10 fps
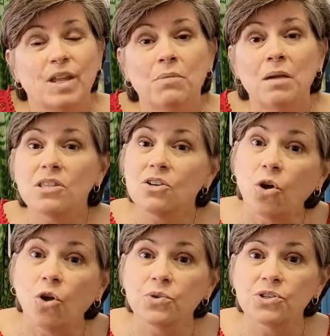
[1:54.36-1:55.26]
maybe the
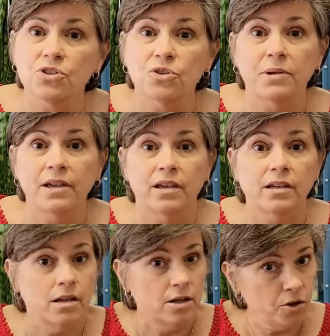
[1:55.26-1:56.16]
goal was too
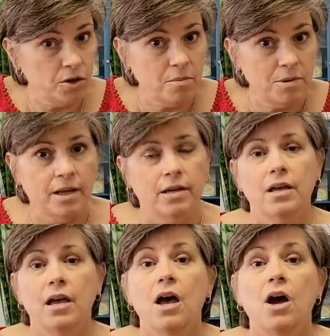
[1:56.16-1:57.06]
big. Could have been.
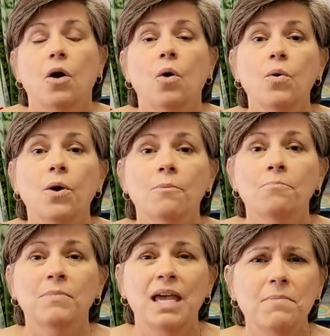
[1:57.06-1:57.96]
Or
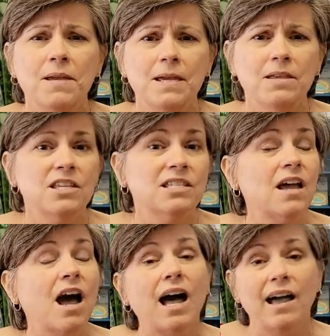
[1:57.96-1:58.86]
maybe the
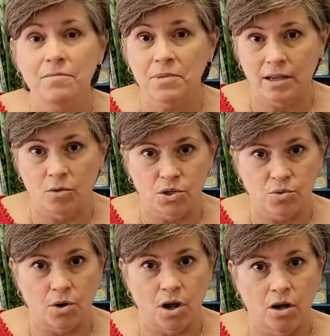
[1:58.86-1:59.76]
timing was
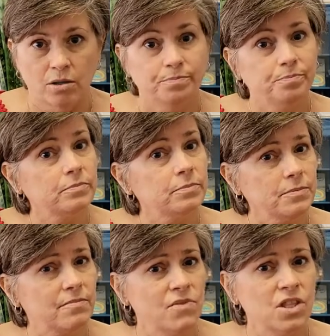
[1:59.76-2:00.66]
wrong.
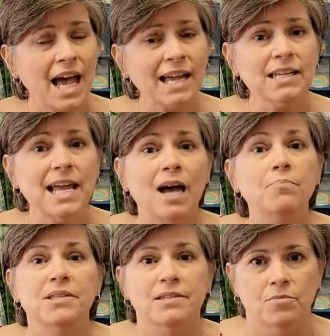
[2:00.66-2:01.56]
That can
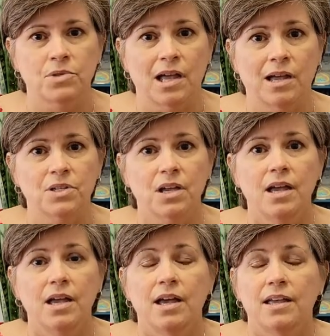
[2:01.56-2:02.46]
happen sometimes.
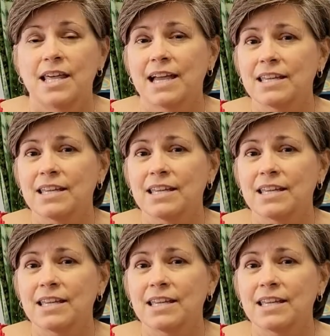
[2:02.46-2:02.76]
That